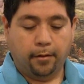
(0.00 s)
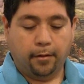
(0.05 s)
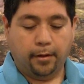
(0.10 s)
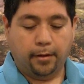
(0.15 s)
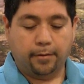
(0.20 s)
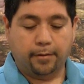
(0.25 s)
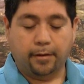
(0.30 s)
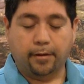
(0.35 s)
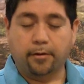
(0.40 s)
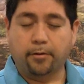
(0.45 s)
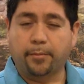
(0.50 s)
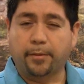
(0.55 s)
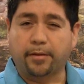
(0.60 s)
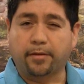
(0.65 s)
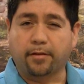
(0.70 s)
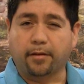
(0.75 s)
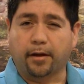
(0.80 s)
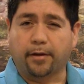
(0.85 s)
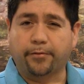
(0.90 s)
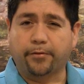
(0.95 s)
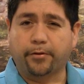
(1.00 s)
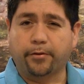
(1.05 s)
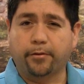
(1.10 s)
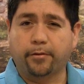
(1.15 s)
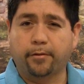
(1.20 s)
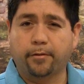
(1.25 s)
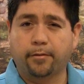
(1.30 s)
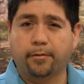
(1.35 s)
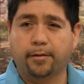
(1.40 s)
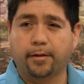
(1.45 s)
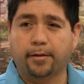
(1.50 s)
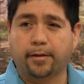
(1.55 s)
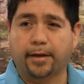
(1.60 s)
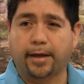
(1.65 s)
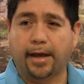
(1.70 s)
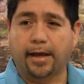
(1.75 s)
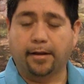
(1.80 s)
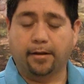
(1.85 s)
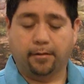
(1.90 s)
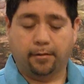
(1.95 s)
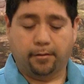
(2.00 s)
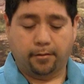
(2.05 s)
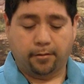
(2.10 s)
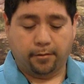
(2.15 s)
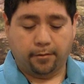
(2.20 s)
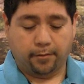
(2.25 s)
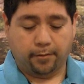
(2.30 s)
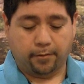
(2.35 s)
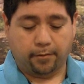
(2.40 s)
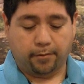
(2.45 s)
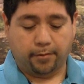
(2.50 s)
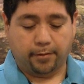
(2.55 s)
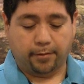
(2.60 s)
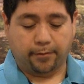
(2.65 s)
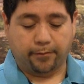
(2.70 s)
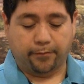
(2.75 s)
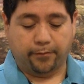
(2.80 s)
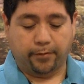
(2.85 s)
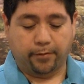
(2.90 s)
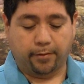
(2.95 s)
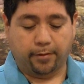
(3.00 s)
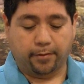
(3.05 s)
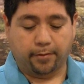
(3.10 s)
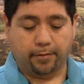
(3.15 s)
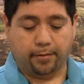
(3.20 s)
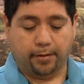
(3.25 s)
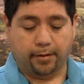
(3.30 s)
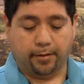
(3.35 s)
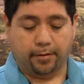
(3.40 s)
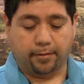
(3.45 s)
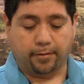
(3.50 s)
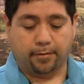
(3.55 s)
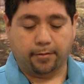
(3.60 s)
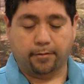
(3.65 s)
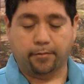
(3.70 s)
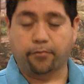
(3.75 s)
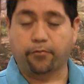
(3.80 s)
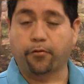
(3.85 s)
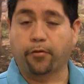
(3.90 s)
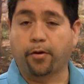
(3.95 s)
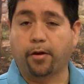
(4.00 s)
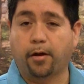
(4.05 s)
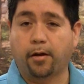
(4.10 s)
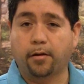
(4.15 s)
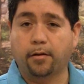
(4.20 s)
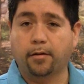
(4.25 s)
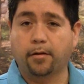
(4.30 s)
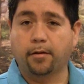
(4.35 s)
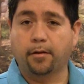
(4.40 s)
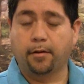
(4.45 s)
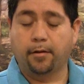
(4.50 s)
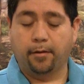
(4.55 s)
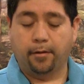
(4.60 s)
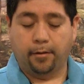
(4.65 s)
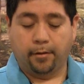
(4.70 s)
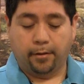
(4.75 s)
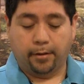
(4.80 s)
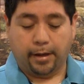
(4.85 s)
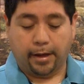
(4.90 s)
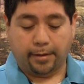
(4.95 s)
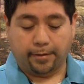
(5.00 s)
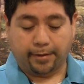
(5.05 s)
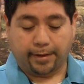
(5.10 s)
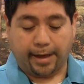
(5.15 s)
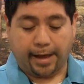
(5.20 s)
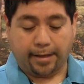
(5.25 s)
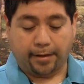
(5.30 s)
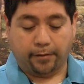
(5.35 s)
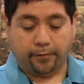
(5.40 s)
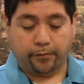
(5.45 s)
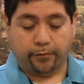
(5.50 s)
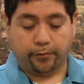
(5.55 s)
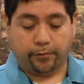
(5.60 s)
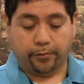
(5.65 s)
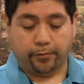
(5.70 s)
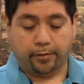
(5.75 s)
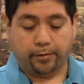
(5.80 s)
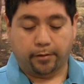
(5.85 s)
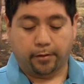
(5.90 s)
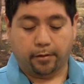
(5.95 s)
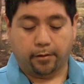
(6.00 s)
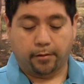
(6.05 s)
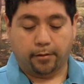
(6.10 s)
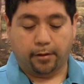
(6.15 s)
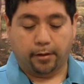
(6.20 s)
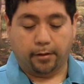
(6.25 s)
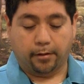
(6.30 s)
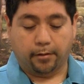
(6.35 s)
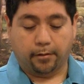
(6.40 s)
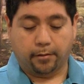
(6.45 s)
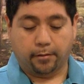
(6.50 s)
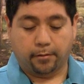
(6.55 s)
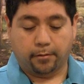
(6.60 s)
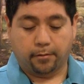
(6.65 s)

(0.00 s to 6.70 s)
is a little bit softer than the Canon, so it doesn't feel as strong as a Canon to turn it on, and